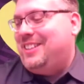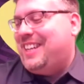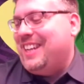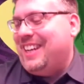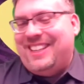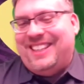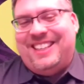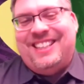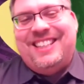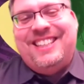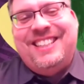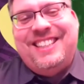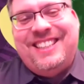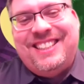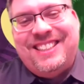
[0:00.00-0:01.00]

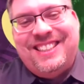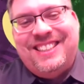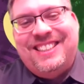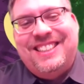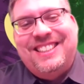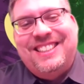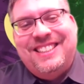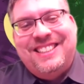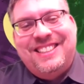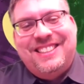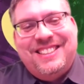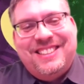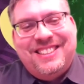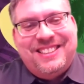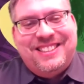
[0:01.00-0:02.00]

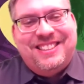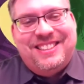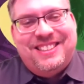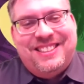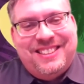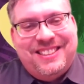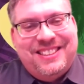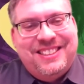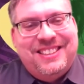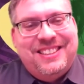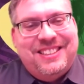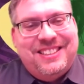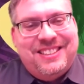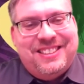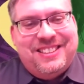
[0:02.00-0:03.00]

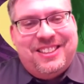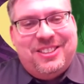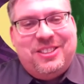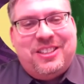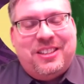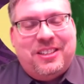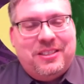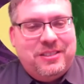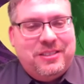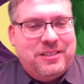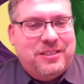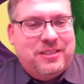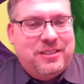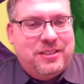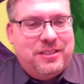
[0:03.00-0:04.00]

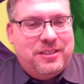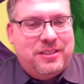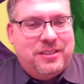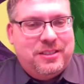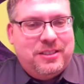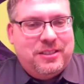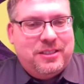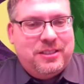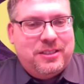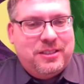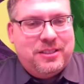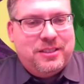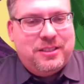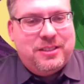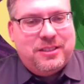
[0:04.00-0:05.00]

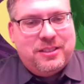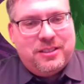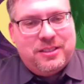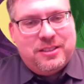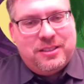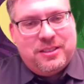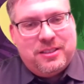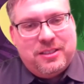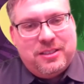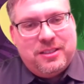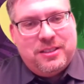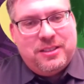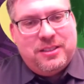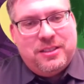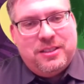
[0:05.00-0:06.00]

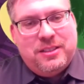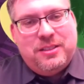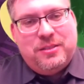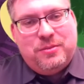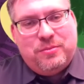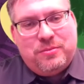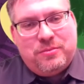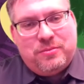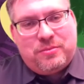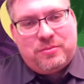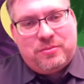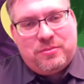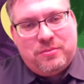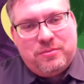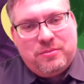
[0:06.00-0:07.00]

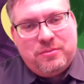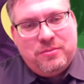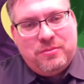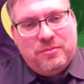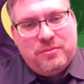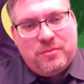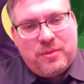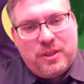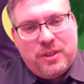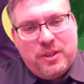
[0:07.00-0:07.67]
The person shown says nothing.